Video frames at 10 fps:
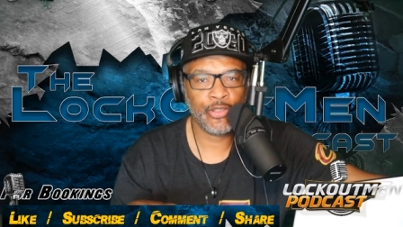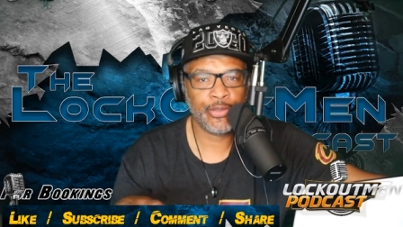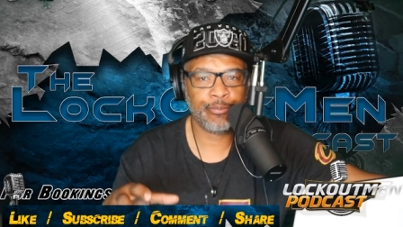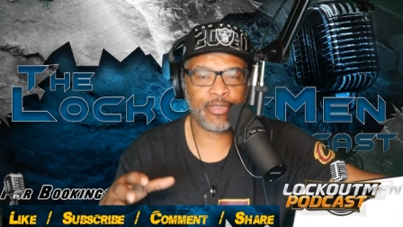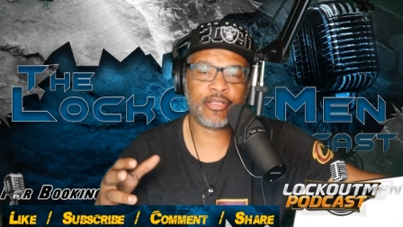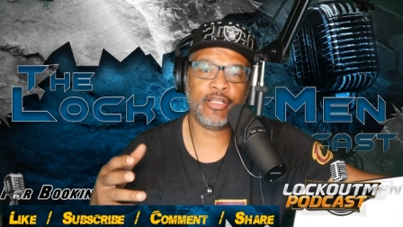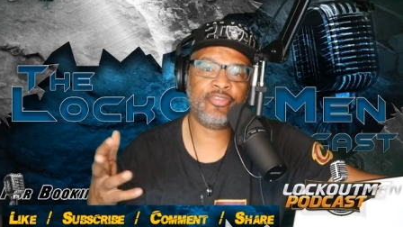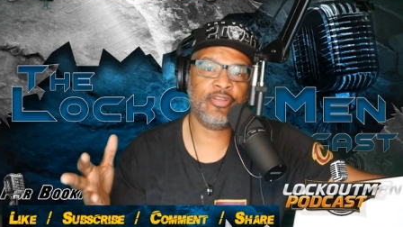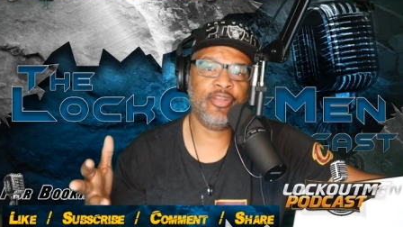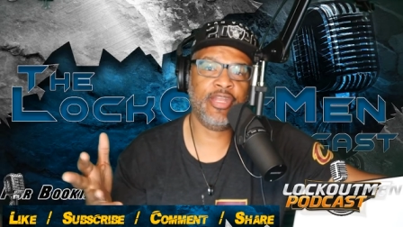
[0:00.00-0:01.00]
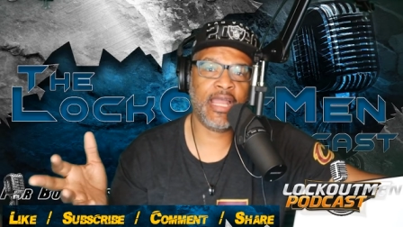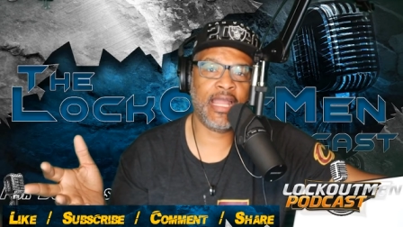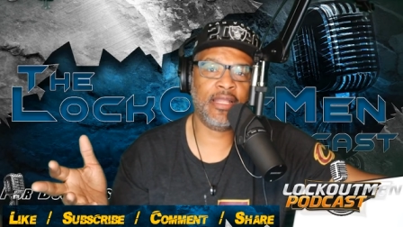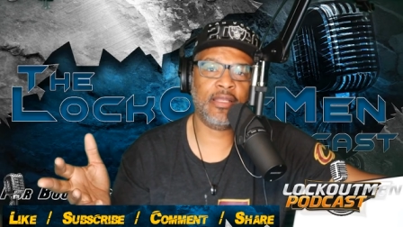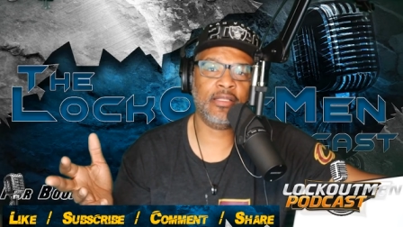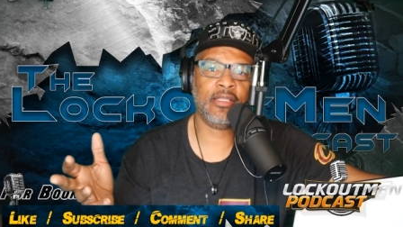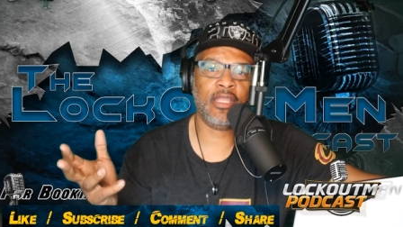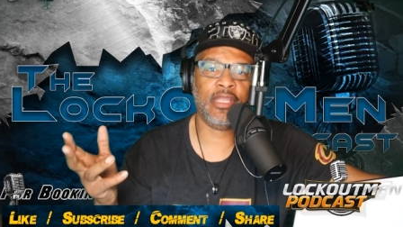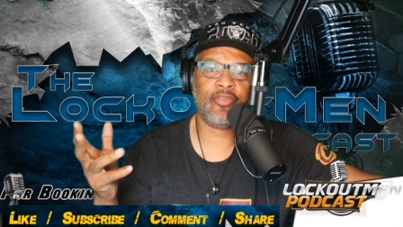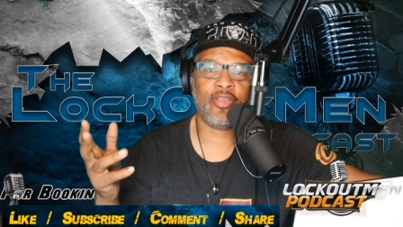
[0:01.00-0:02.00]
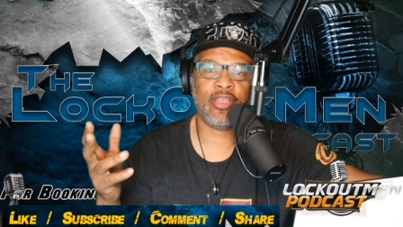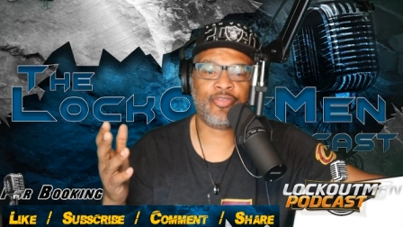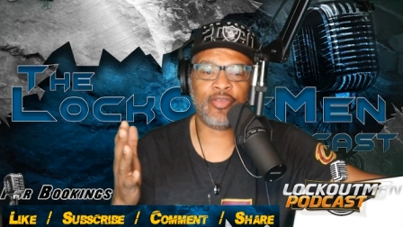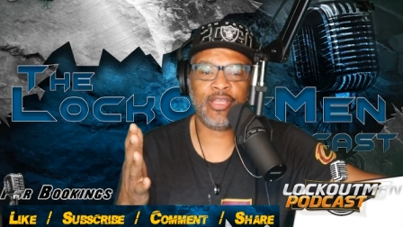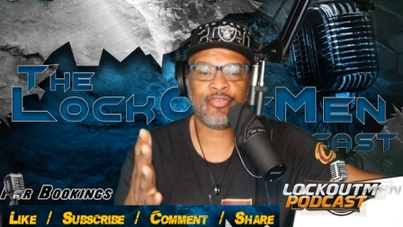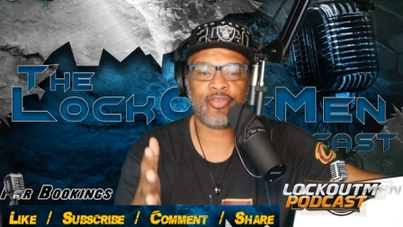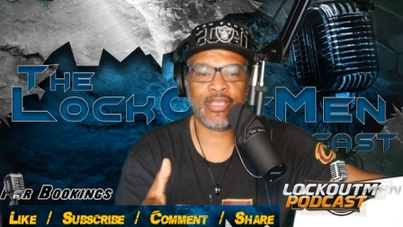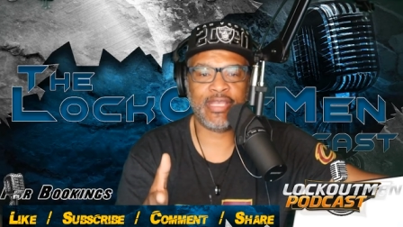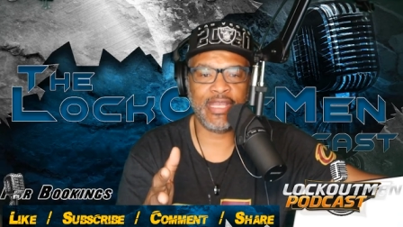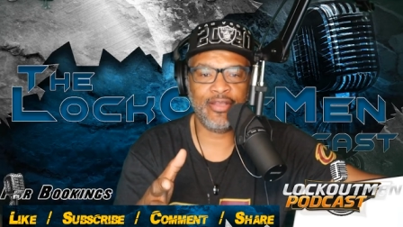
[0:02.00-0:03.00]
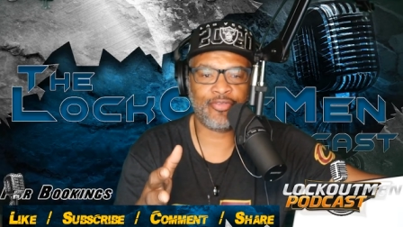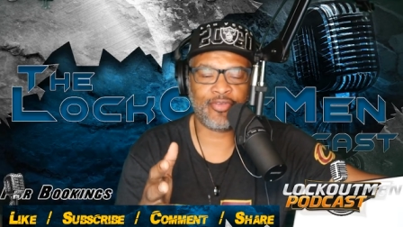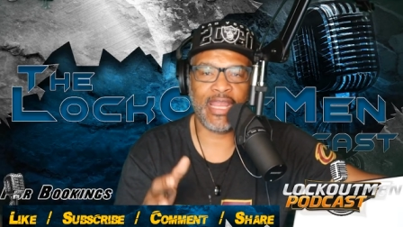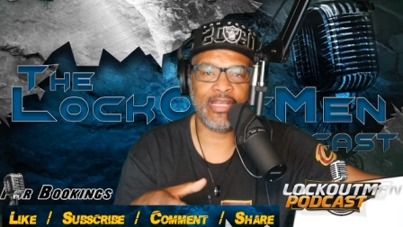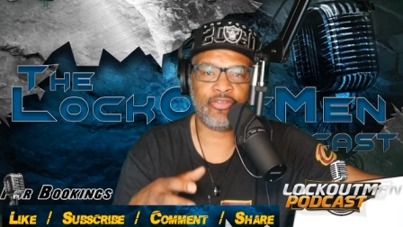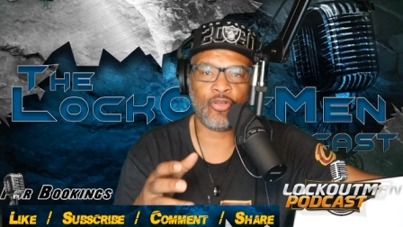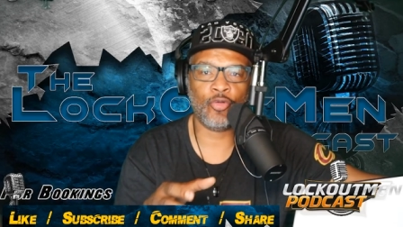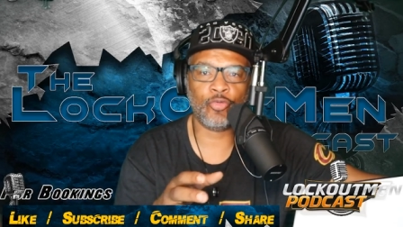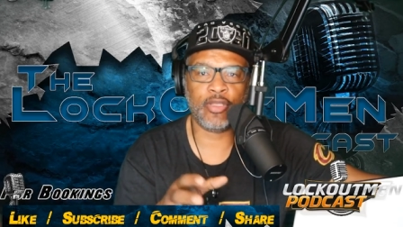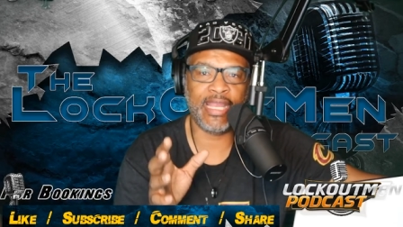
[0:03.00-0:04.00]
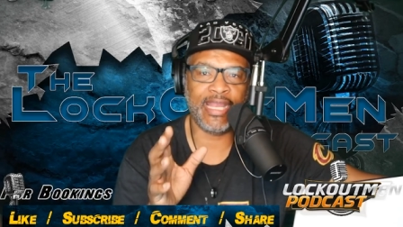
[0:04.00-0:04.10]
because you're not, it, it's it's against H O